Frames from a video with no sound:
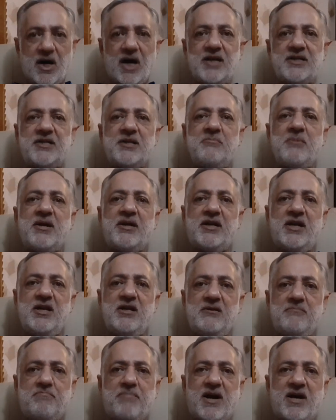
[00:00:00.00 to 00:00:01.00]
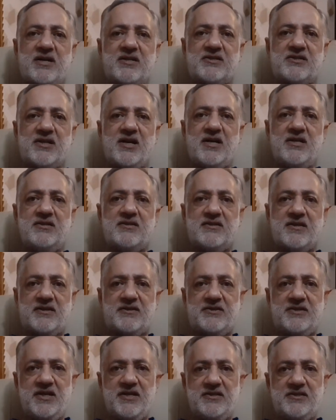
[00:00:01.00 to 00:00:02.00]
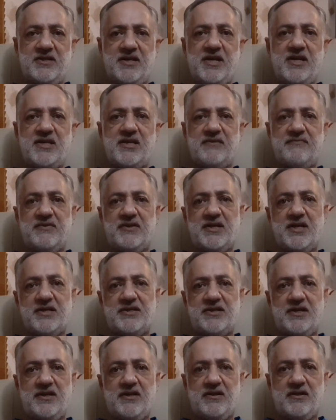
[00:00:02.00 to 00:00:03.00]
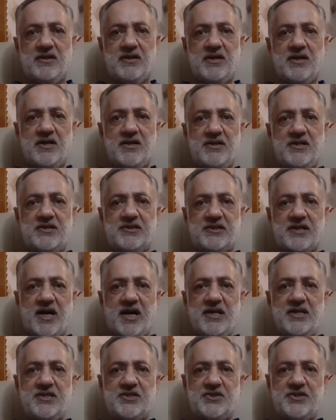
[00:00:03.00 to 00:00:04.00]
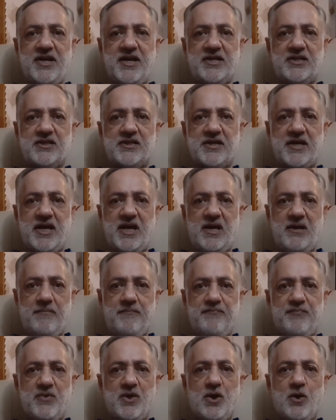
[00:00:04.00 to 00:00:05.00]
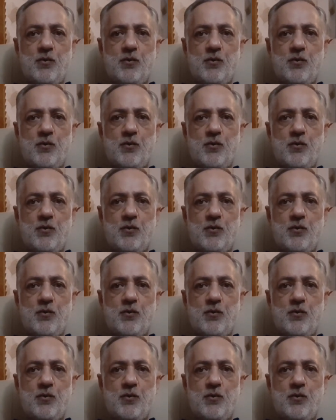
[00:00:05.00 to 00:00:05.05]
Ultimately, Pakistan's success in navigating this high stakes game